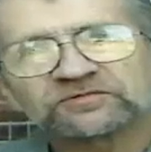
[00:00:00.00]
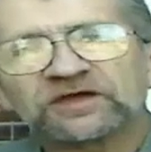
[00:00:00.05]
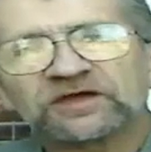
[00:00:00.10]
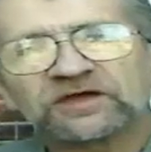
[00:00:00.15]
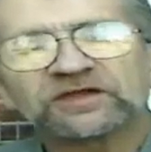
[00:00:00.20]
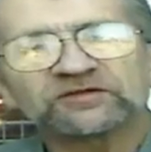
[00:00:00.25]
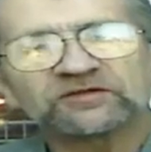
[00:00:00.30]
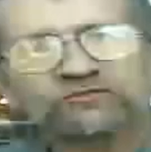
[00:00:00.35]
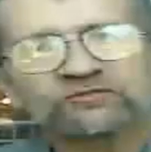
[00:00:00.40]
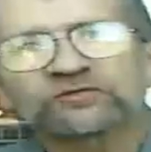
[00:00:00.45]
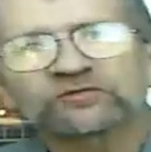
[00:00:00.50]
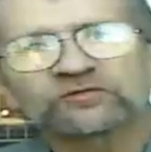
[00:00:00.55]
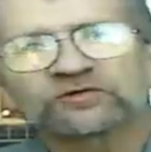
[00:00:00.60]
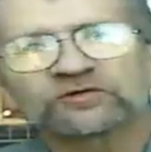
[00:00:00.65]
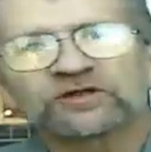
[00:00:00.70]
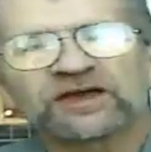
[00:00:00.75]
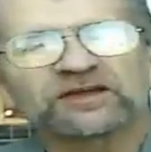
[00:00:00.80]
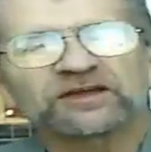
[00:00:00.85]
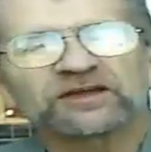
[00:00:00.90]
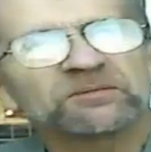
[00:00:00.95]
And this was for
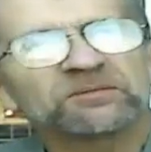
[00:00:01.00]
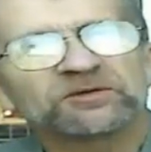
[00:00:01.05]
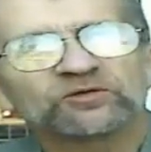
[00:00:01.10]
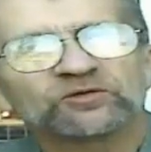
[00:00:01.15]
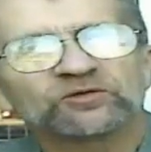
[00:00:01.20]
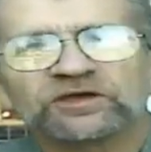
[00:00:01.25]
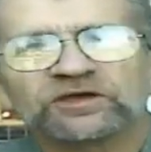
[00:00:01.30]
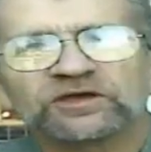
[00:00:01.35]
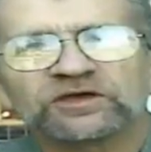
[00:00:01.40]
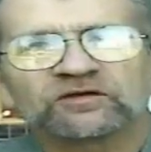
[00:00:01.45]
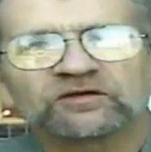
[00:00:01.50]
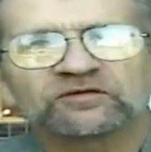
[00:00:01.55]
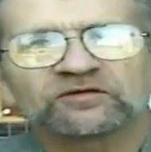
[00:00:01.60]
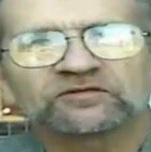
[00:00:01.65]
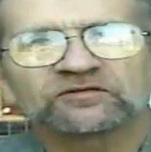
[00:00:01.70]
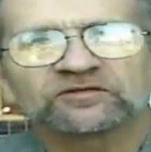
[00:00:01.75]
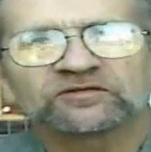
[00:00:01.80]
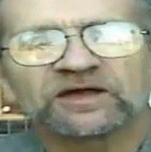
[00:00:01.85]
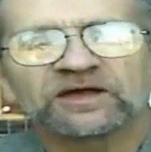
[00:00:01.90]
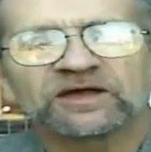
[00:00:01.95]
like maybe 20
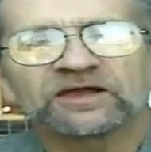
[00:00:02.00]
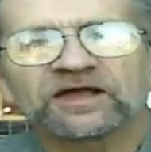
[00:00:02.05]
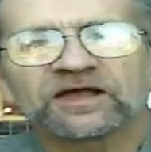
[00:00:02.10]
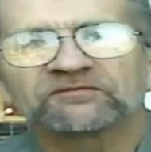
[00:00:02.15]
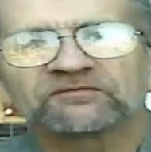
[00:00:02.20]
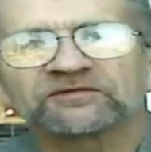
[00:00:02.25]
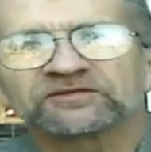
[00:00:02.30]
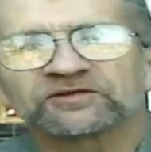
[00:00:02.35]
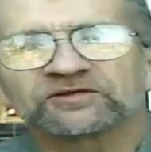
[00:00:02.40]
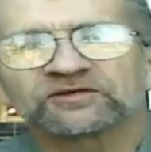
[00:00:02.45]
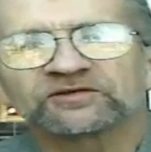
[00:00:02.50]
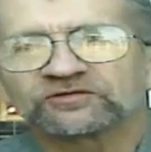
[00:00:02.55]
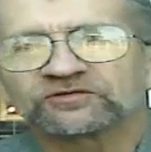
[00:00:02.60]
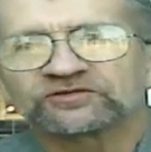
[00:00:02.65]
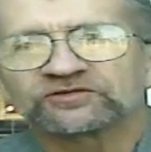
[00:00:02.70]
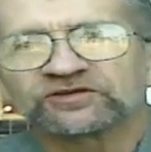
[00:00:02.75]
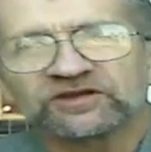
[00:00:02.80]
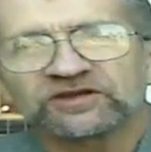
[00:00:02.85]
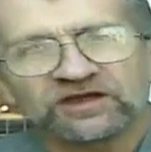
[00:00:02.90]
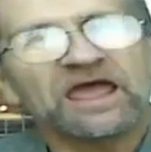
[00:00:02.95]
years in my life as a
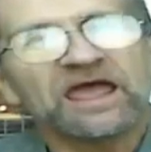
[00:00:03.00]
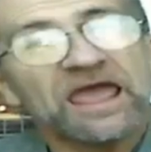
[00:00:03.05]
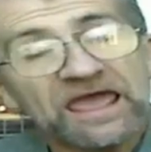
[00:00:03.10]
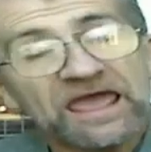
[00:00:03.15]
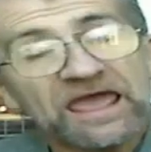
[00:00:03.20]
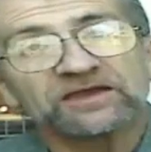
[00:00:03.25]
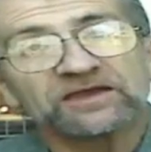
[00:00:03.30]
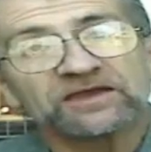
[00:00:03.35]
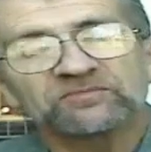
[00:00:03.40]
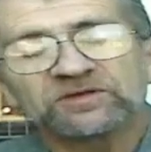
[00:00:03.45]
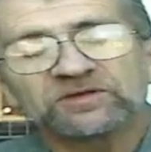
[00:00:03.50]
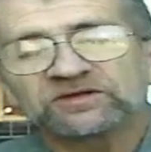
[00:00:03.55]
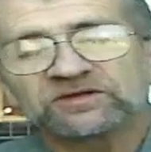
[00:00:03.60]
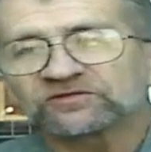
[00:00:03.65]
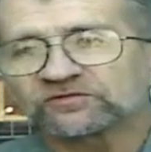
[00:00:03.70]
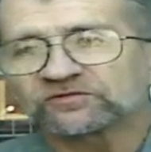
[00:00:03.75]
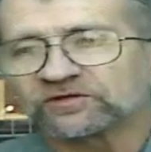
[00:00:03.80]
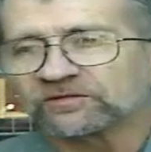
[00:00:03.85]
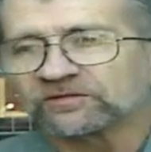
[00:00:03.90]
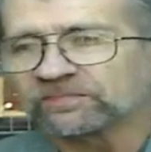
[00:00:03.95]
Christian and, and in
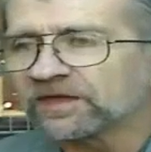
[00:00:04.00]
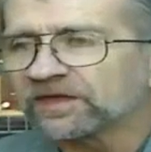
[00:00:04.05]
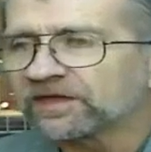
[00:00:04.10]
ministry,